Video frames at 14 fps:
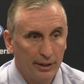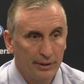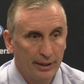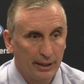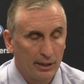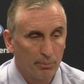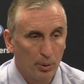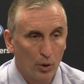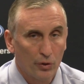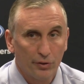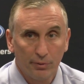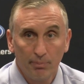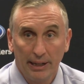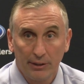they could
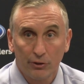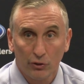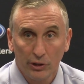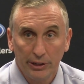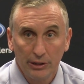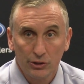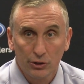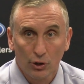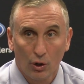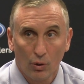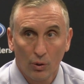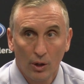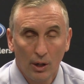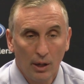both make threes.
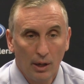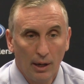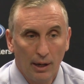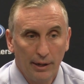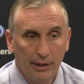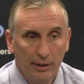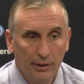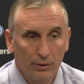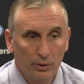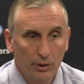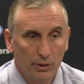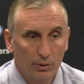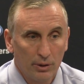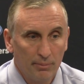So
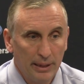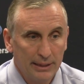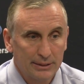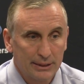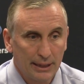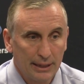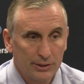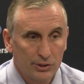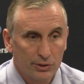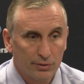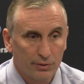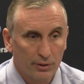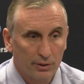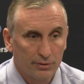it made sense
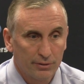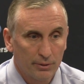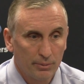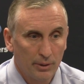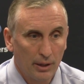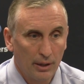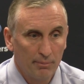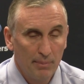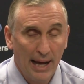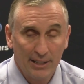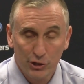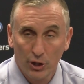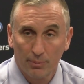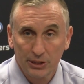from a
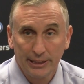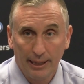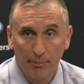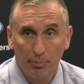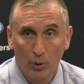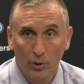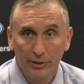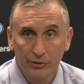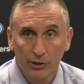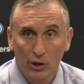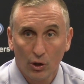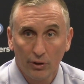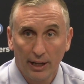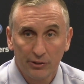matchup standpoint to
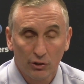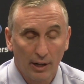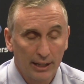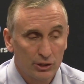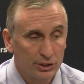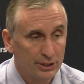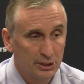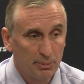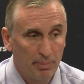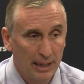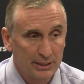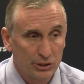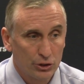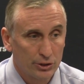go that direction. This is the
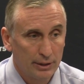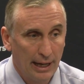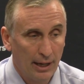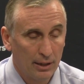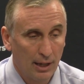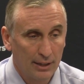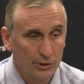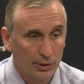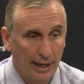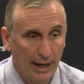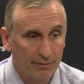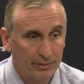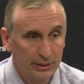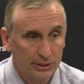best Alonzo
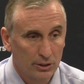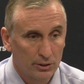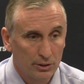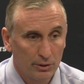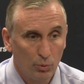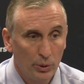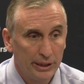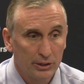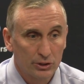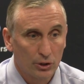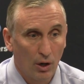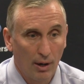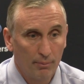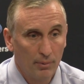Gaffney's looked in weeks,
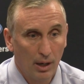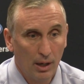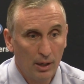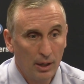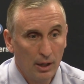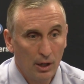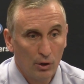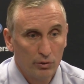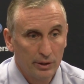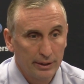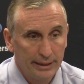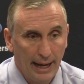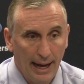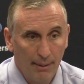so I'm
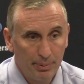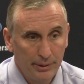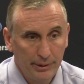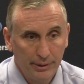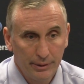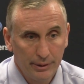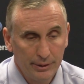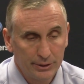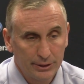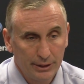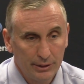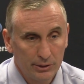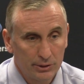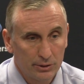really happy, and
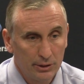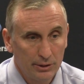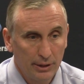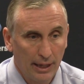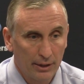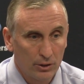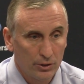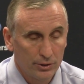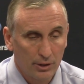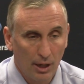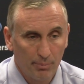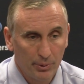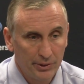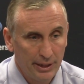he's had a good
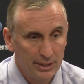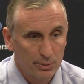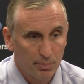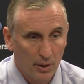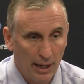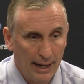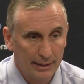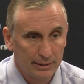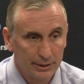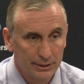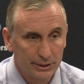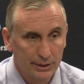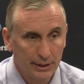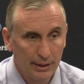couple days of
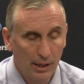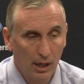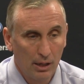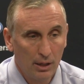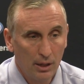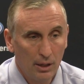practice, and